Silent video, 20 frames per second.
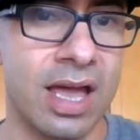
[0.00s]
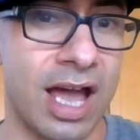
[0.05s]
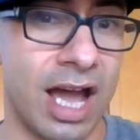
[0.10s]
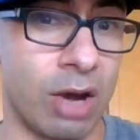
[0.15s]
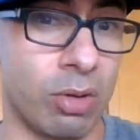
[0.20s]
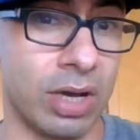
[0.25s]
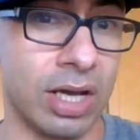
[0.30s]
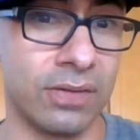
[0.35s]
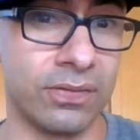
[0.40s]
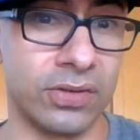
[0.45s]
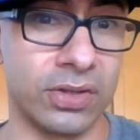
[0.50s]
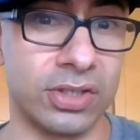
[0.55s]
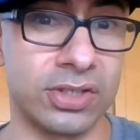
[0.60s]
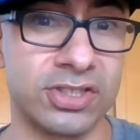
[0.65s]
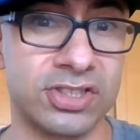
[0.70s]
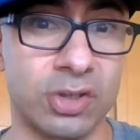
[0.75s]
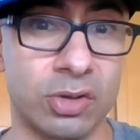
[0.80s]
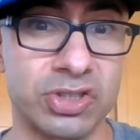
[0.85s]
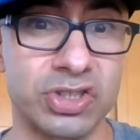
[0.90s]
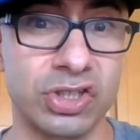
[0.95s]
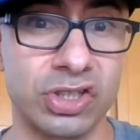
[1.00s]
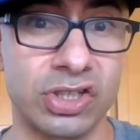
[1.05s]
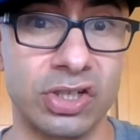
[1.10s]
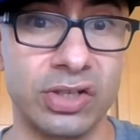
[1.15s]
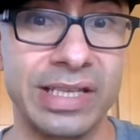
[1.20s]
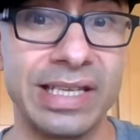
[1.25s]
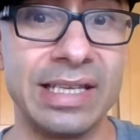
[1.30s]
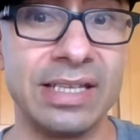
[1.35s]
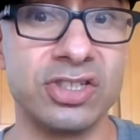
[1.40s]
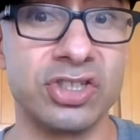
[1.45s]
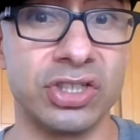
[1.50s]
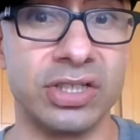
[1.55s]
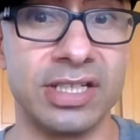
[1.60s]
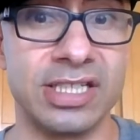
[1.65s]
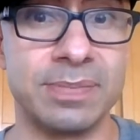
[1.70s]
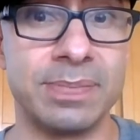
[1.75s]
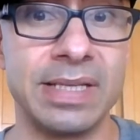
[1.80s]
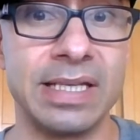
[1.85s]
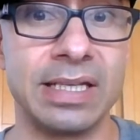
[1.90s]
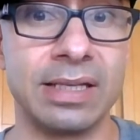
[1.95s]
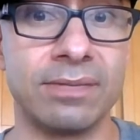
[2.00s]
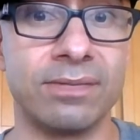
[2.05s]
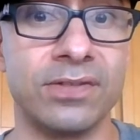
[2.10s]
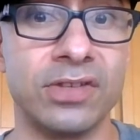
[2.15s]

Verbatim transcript: However, social cohesion is being